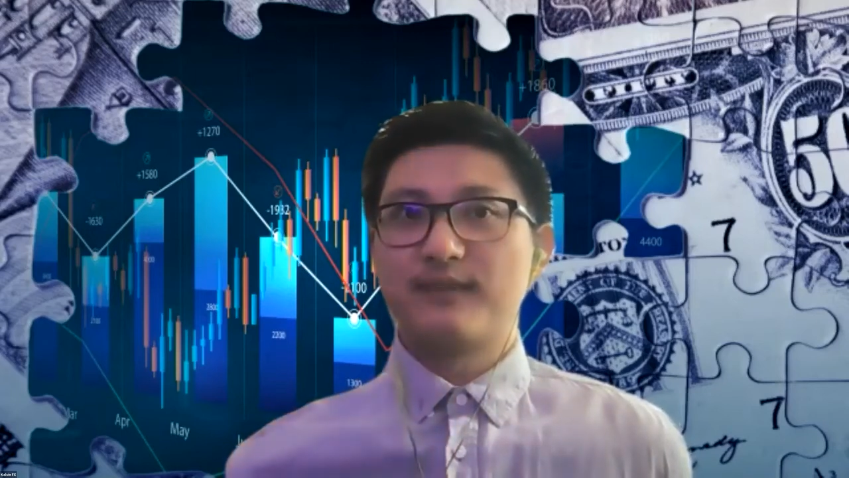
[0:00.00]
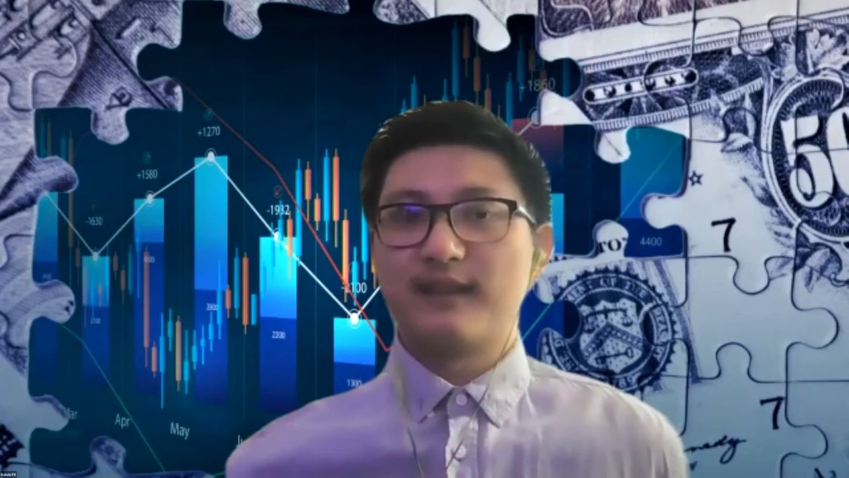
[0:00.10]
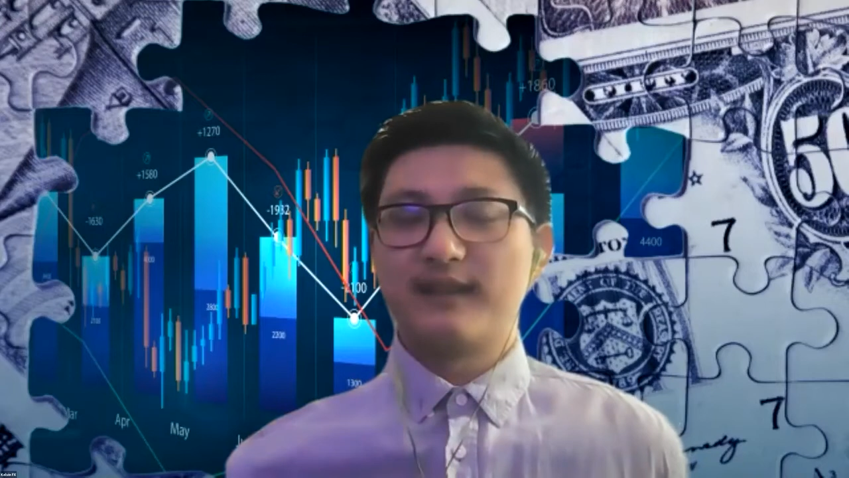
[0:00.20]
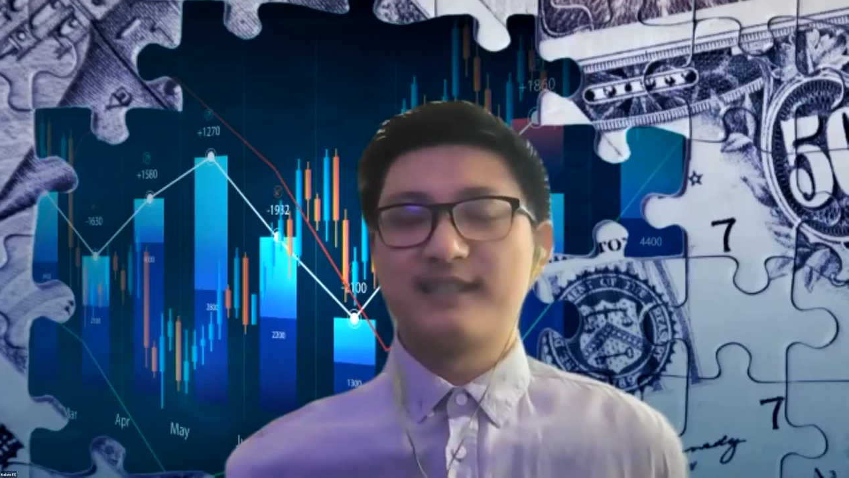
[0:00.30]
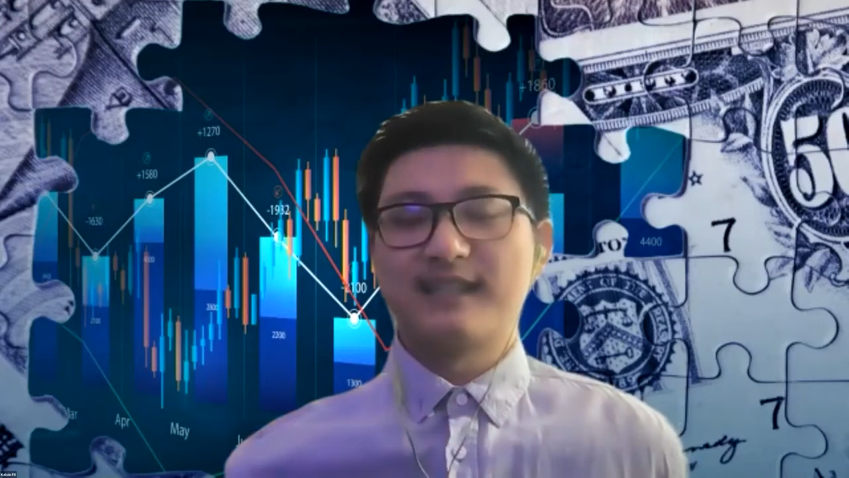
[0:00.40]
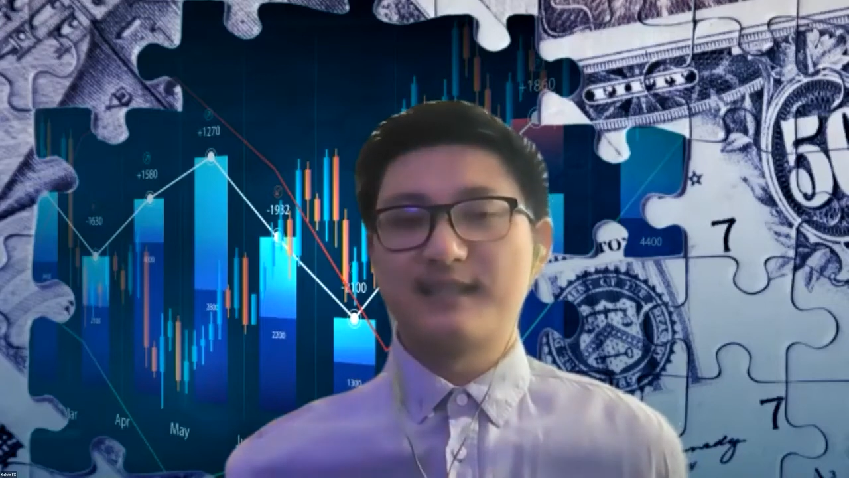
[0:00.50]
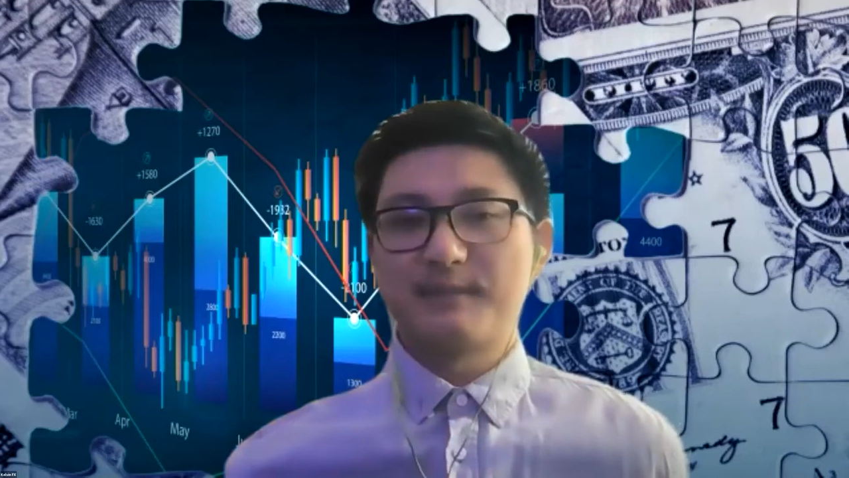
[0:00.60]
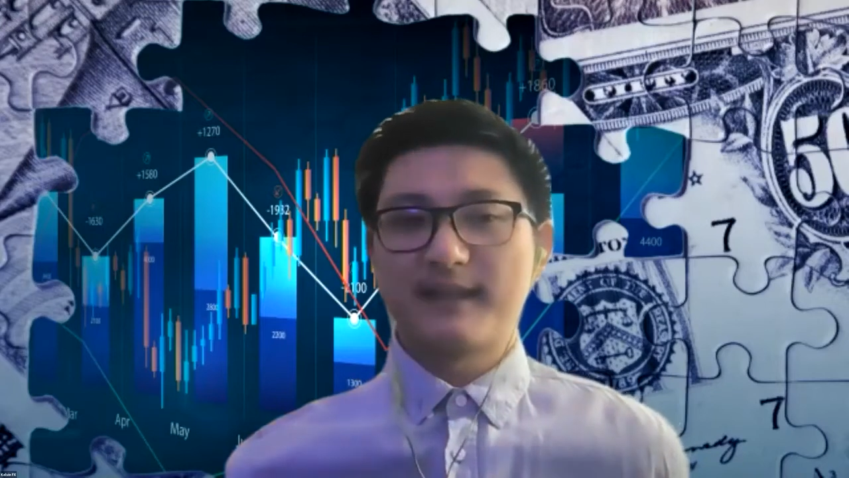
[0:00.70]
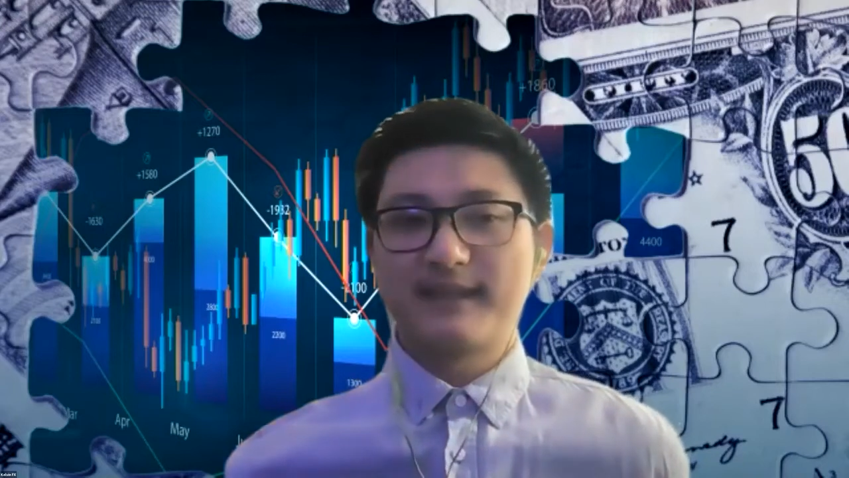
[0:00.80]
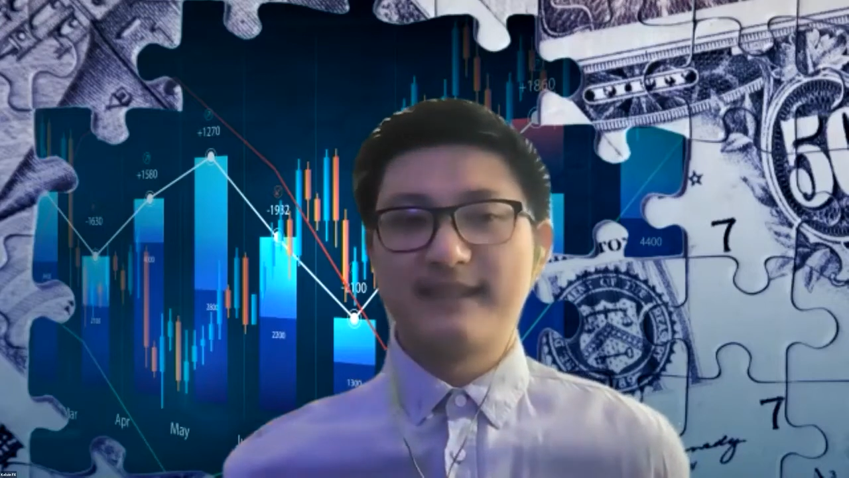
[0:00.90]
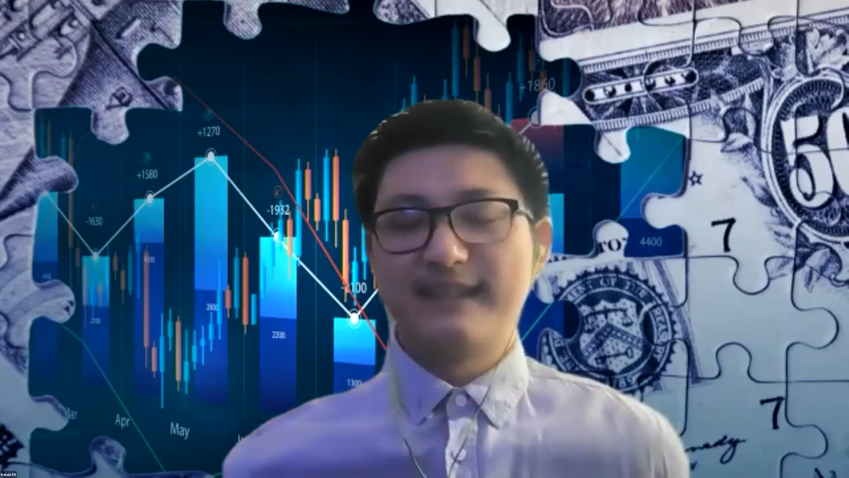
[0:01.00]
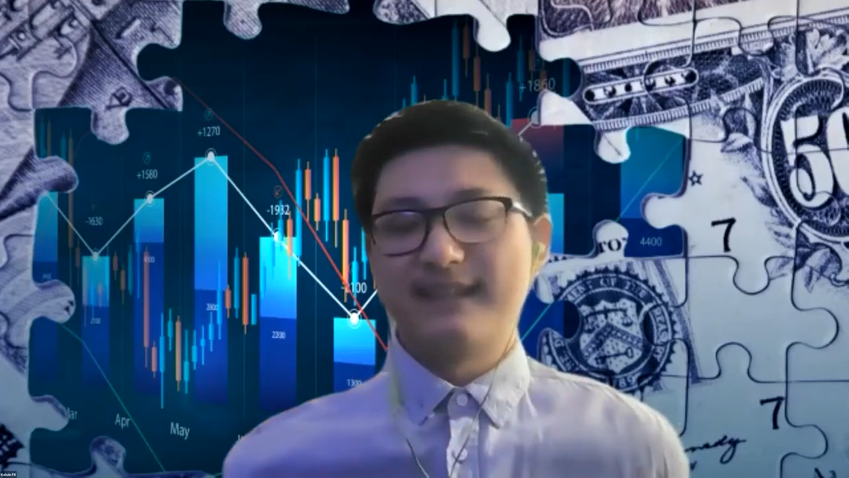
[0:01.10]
expecting the